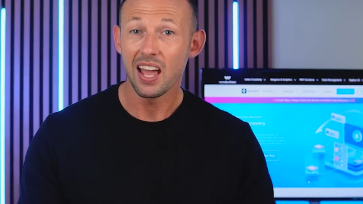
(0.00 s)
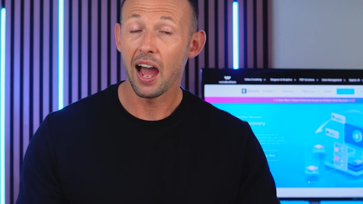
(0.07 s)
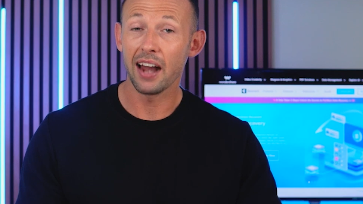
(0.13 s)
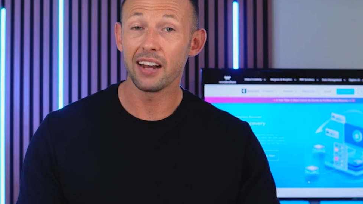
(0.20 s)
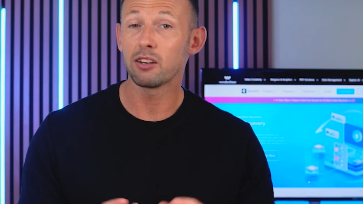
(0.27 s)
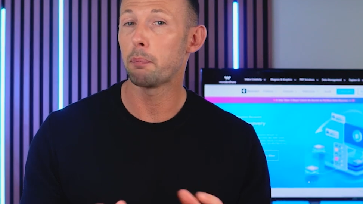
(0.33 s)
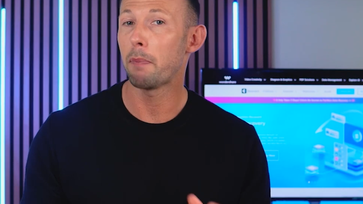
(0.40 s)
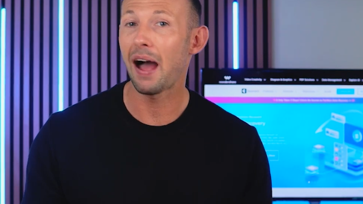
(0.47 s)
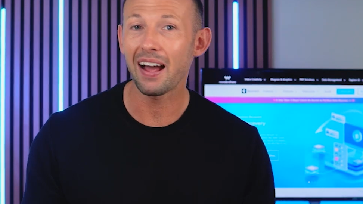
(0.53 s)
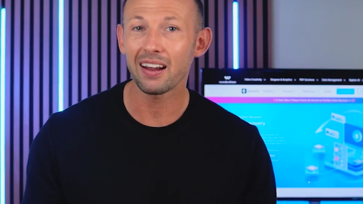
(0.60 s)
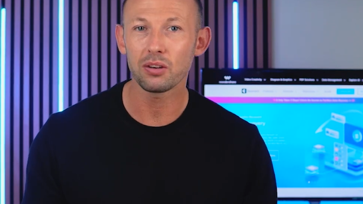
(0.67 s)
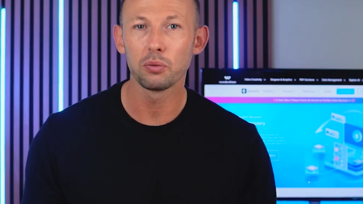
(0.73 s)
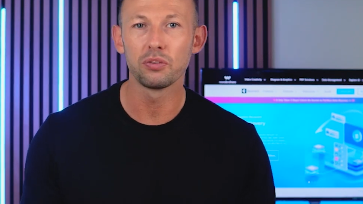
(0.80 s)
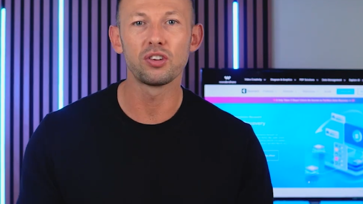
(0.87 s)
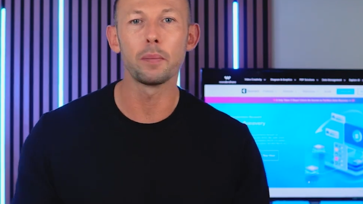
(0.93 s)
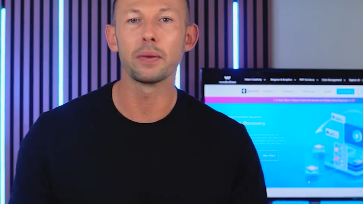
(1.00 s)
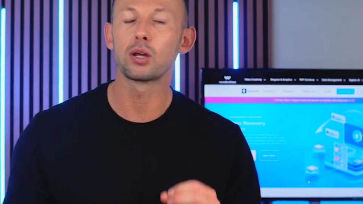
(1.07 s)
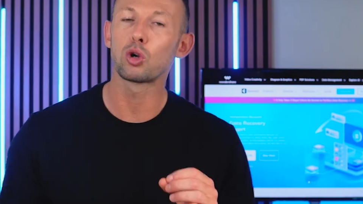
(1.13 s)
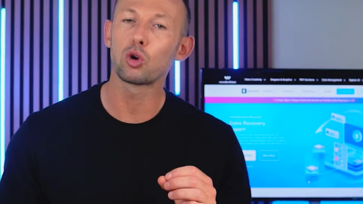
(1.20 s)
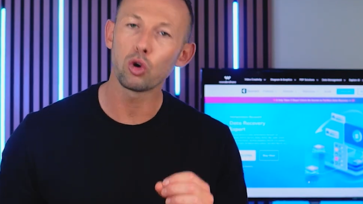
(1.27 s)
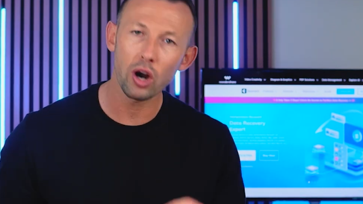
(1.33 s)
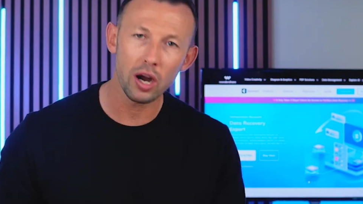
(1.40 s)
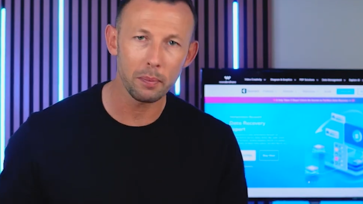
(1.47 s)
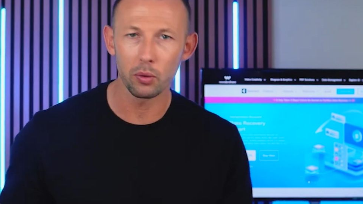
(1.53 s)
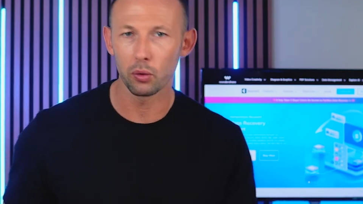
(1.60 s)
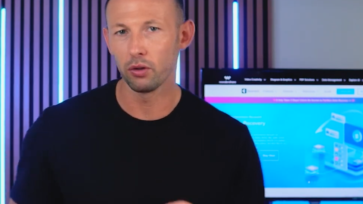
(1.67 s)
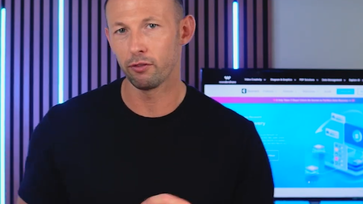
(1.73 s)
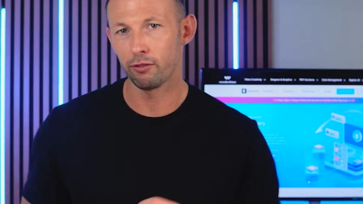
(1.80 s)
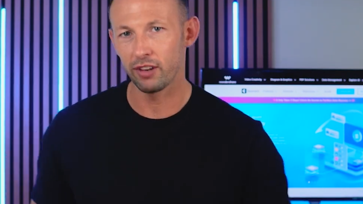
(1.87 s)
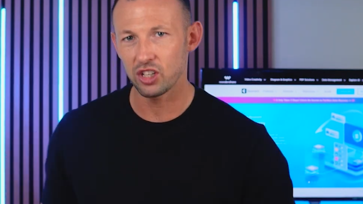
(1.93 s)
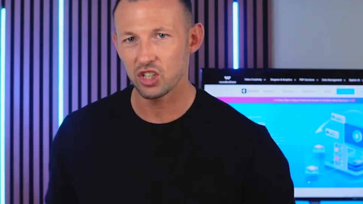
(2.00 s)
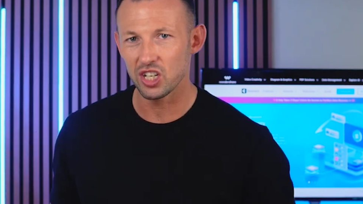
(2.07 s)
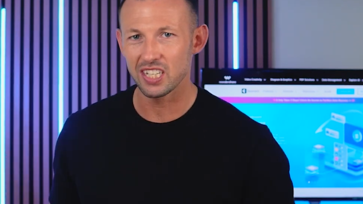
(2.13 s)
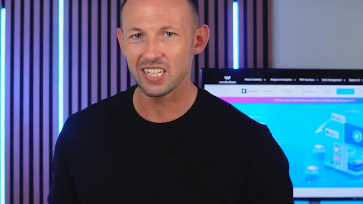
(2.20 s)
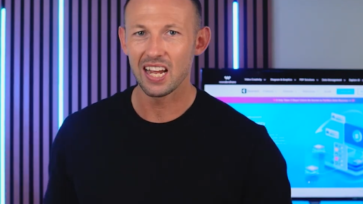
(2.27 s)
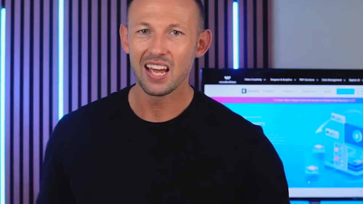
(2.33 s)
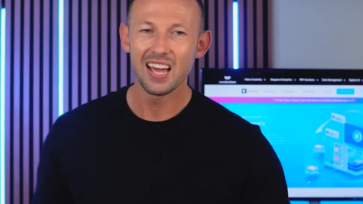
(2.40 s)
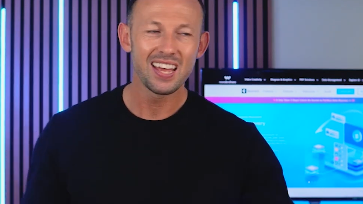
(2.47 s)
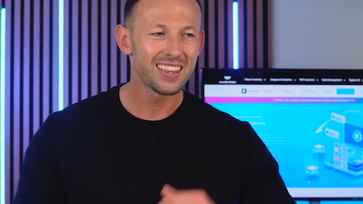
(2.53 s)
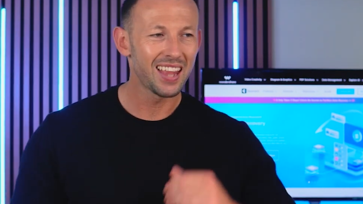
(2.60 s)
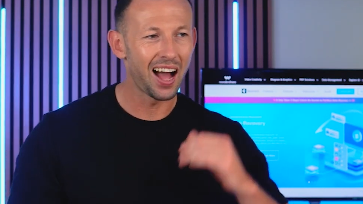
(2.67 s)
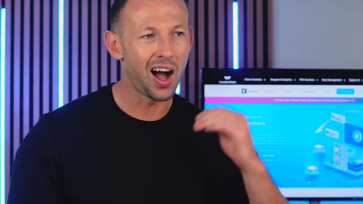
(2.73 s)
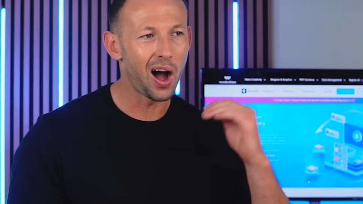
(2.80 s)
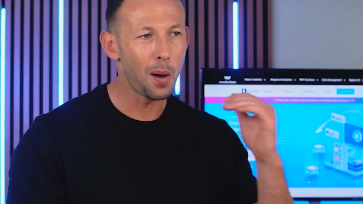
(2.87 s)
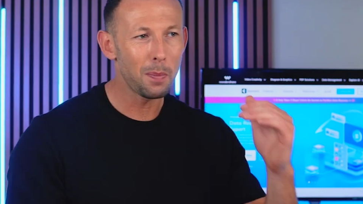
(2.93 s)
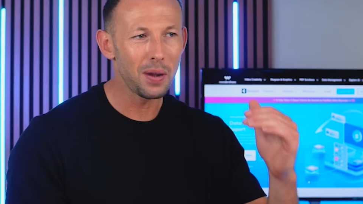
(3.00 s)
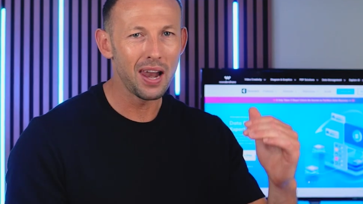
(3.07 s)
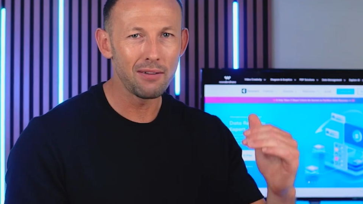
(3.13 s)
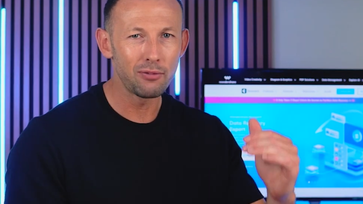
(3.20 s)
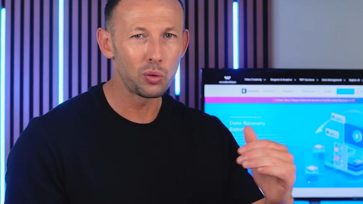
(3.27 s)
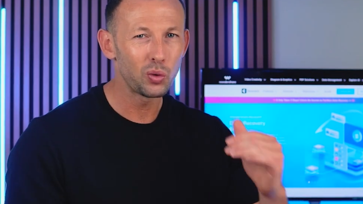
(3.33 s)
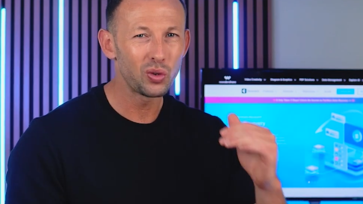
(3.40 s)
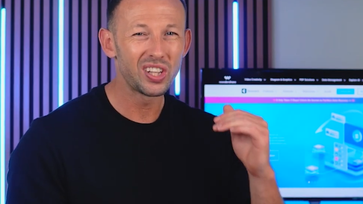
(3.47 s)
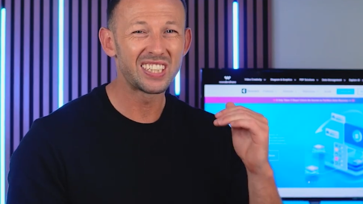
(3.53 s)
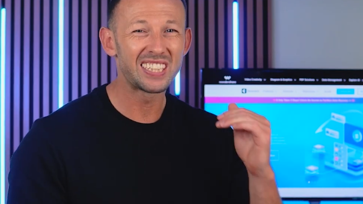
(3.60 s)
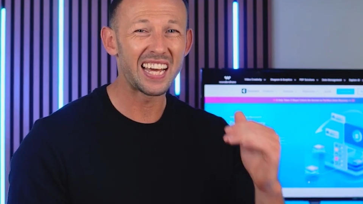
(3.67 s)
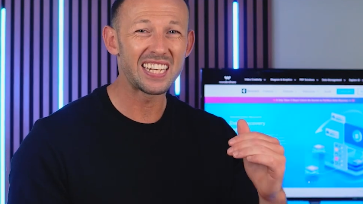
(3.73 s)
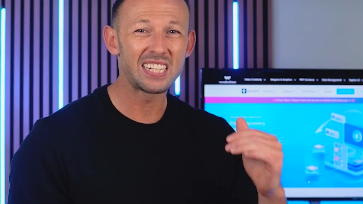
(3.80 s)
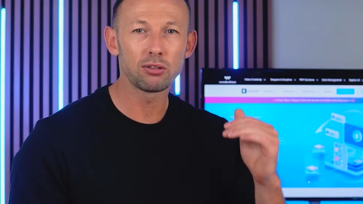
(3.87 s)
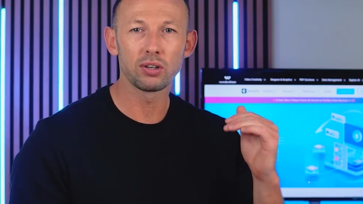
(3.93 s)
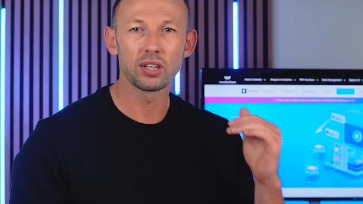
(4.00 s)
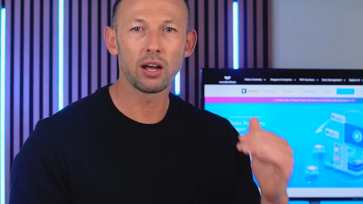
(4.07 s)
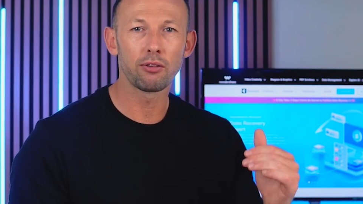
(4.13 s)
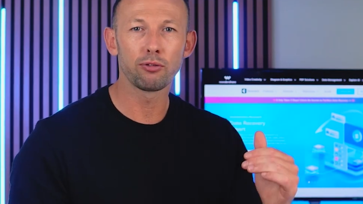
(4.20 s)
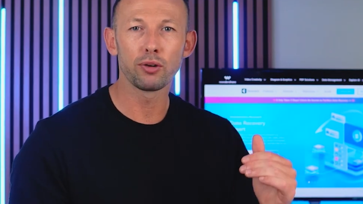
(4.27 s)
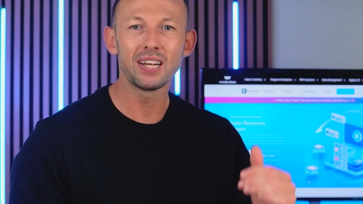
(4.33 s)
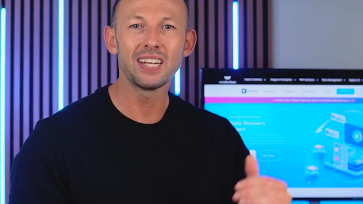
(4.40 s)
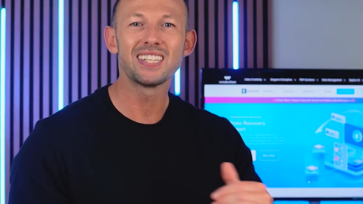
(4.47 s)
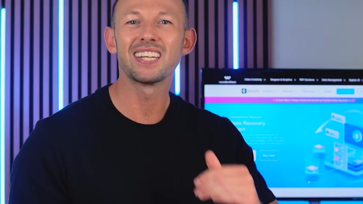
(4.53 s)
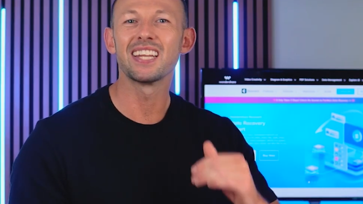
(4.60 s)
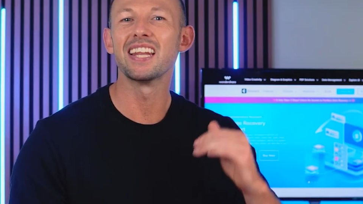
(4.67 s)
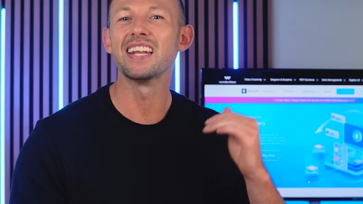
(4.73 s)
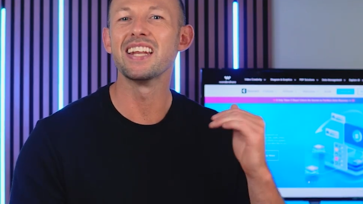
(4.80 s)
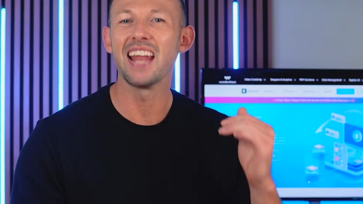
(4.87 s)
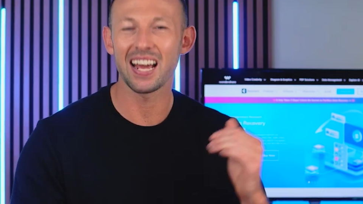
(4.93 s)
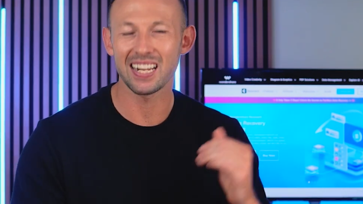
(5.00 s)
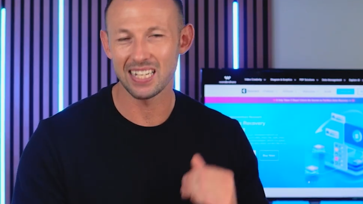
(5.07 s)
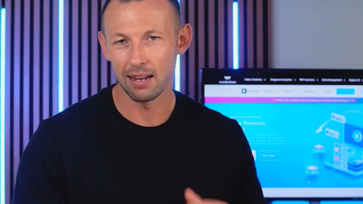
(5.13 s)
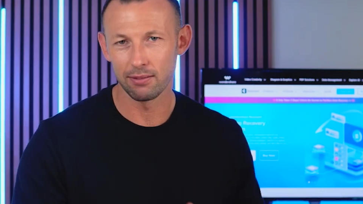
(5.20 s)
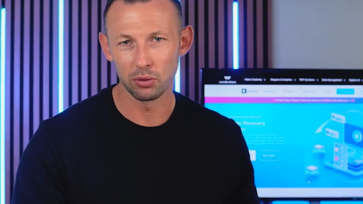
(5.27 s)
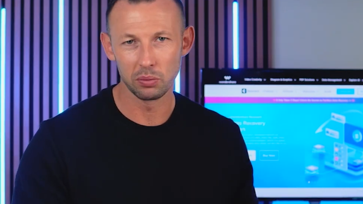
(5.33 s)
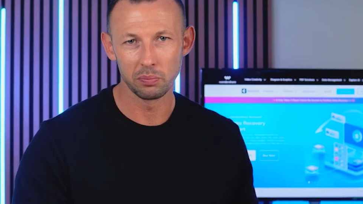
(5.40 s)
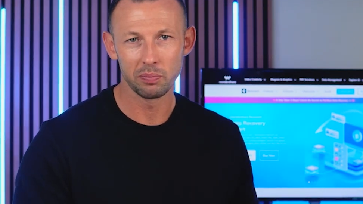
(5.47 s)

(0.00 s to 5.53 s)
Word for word: and it's packed with some incredible new features that uplevel the data recovery to the next level.